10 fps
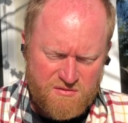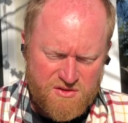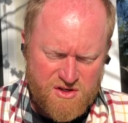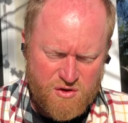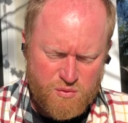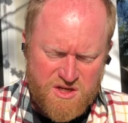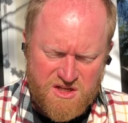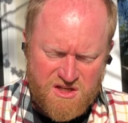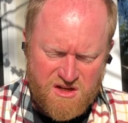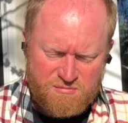The
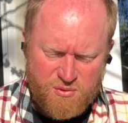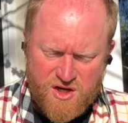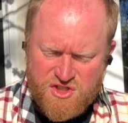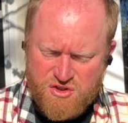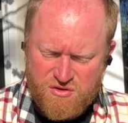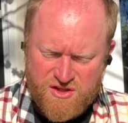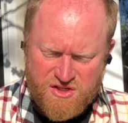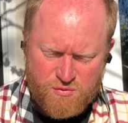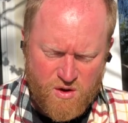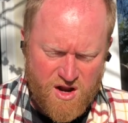degree of pleasure they
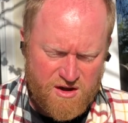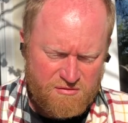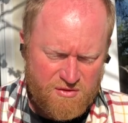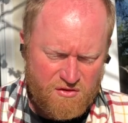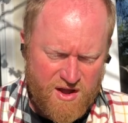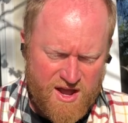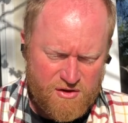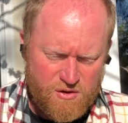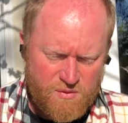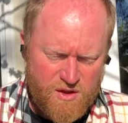derive from the
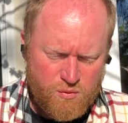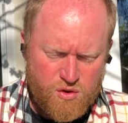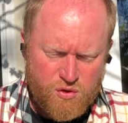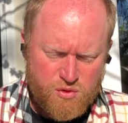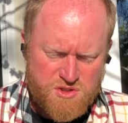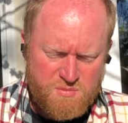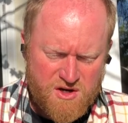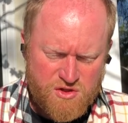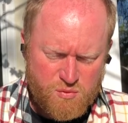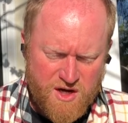latter will
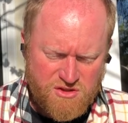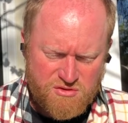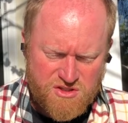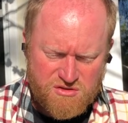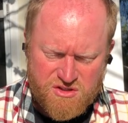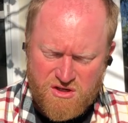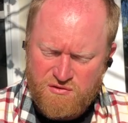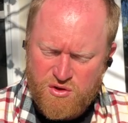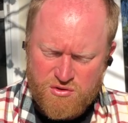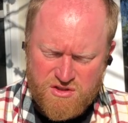correspond directly to the
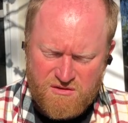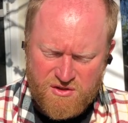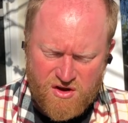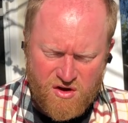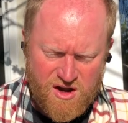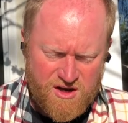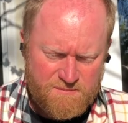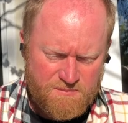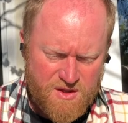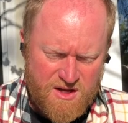difficulty of the
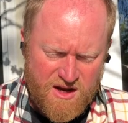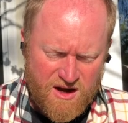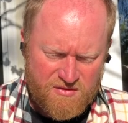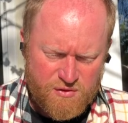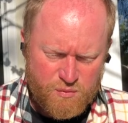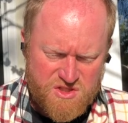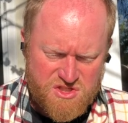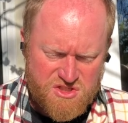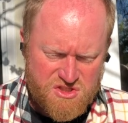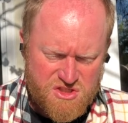climb and the
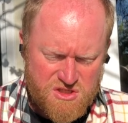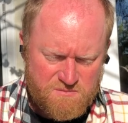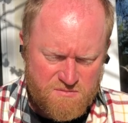descent.